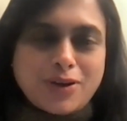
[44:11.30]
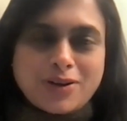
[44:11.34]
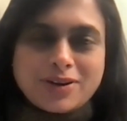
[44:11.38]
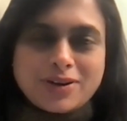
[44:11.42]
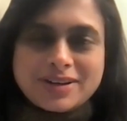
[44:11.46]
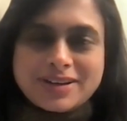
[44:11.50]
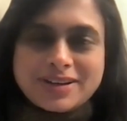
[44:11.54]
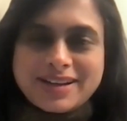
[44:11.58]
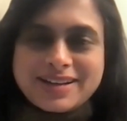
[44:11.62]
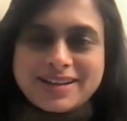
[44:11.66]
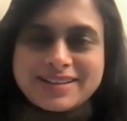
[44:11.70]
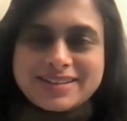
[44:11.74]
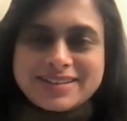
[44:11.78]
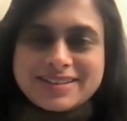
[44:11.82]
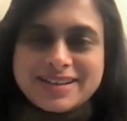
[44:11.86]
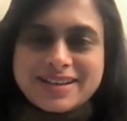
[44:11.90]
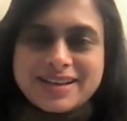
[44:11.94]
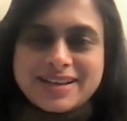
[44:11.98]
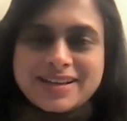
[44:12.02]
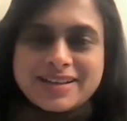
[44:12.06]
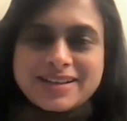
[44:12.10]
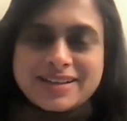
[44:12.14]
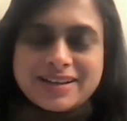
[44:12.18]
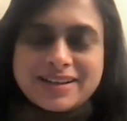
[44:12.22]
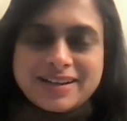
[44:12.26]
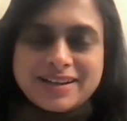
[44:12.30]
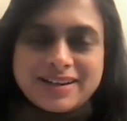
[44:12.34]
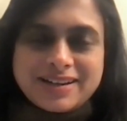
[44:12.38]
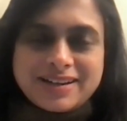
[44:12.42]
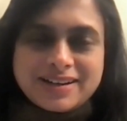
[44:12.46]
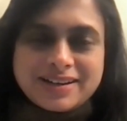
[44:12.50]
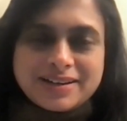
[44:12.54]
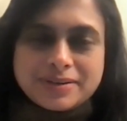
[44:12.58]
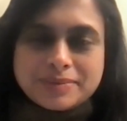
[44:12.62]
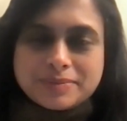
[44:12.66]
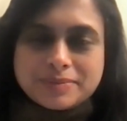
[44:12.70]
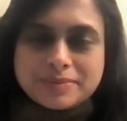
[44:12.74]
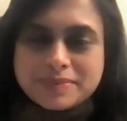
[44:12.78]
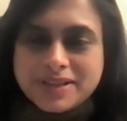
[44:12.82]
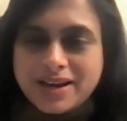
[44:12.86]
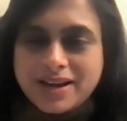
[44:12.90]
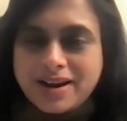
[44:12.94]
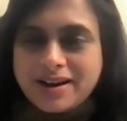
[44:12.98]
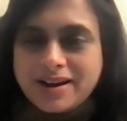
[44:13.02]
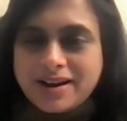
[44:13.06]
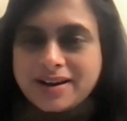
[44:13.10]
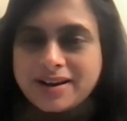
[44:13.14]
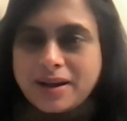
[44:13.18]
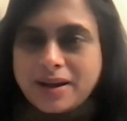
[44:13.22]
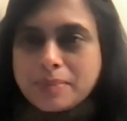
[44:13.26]
content. There
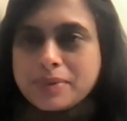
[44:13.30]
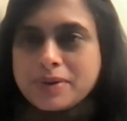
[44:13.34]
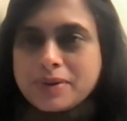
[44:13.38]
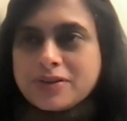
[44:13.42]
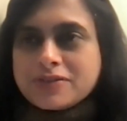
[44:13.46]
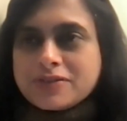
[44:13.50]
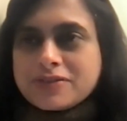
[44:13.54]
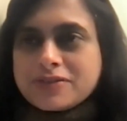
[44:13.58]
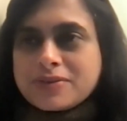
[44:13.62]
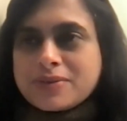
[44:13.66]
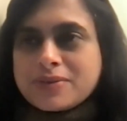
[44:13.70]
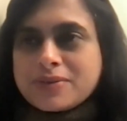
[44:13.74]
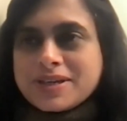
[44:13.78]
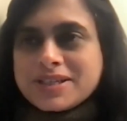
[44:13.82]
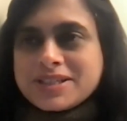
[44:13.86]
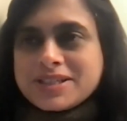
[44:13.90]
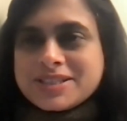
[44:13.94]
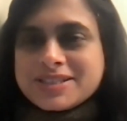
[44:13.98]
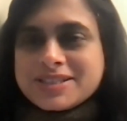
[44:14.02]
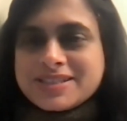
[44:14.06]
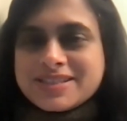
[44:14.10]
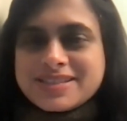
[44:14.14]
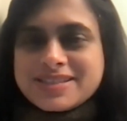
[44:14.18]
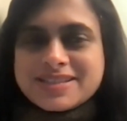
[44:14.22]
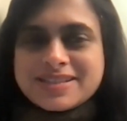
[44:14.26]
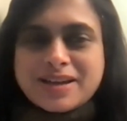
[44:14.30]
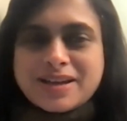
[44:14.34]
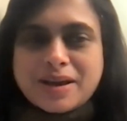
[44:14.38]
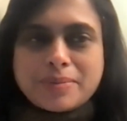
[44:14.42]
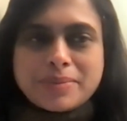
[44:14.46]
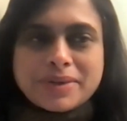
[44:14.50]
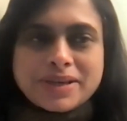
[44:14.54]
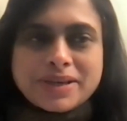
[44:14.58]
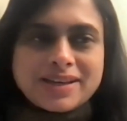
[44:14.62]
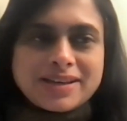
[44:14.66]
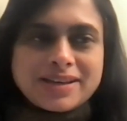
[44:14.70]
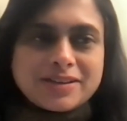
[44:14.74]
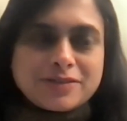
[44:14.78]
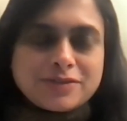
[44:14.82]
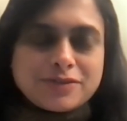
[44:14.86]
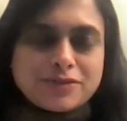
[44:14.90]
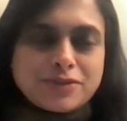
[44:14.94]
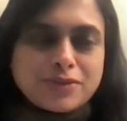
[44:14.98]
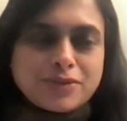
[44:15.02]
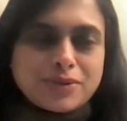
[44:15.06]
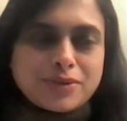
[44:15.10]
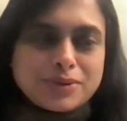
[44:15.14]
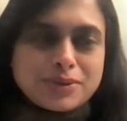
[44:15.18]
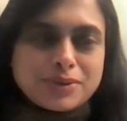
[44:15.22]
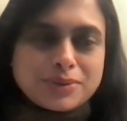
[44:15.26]
are a couple of questions coming in
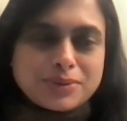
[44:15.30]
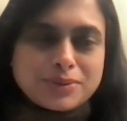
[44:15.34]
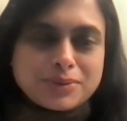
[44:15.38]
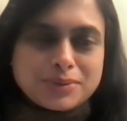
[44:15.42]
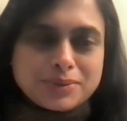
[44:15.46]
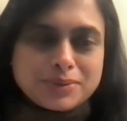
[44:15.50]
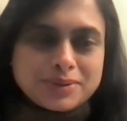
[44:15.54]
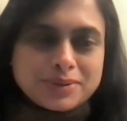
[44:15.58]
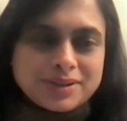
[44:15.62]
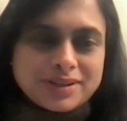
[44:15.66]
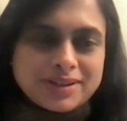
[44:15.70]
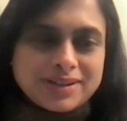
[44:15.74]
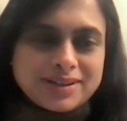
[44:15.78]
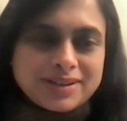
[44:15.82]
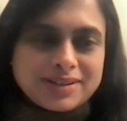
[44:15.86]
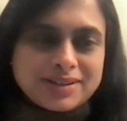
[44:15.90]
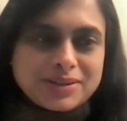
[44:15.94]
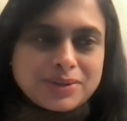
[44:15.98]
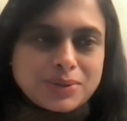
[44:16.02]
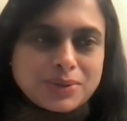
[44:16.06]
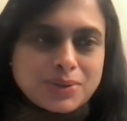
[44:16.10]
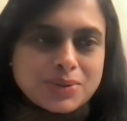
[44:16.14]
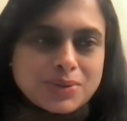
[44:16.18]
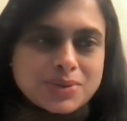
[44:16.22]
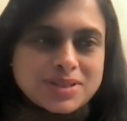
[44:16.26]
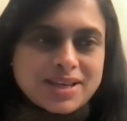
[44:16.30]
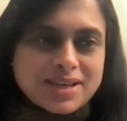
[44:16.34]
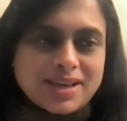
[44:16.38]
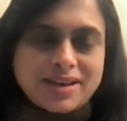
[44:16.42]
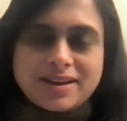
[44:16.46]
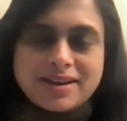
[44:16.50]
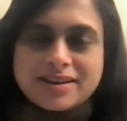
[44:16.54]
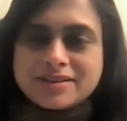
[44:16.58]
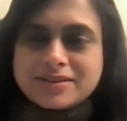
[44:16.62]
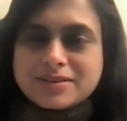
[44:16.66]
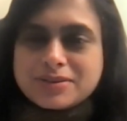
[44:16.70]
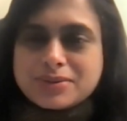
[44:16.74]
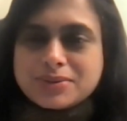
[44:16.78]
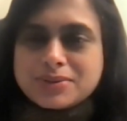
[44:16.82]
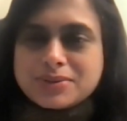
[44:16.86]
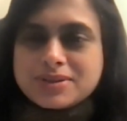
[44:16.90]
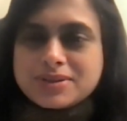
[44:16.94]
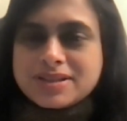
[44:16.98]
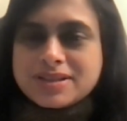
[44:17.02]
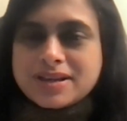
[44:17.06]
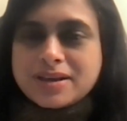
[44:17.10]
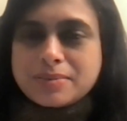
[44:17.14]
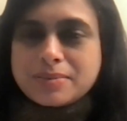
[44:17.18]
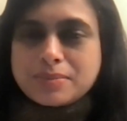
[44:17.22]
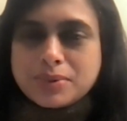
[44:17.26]
for you, Jose and
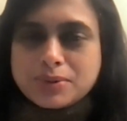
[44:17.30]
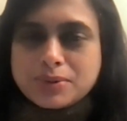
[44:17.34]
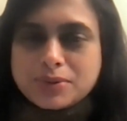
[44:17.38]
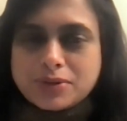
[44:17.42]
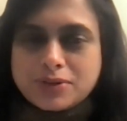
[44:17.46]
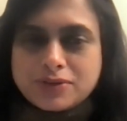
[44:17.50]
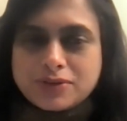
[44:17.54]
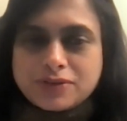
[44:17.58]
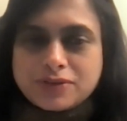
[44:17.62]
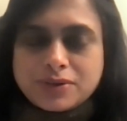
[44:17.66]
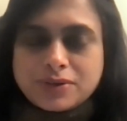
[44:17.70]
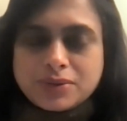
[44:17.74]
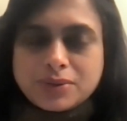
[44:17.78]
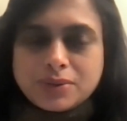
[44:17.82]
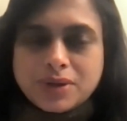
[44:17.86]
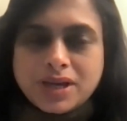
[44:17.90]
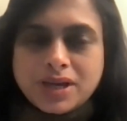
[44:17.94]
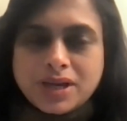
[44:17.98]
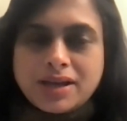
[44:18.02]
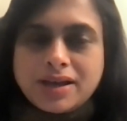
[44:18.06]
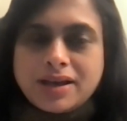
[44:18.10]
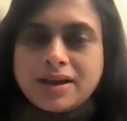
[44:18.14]
Kudzai, both of you.